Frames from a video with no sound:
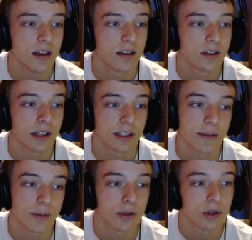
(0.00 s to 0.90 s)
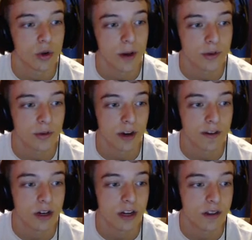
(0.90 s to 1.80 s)
So like that'd be a really cool option on Brave
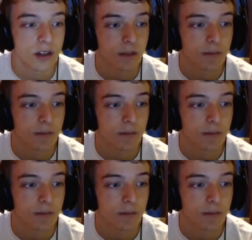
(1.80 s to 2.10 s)
Bird, I think.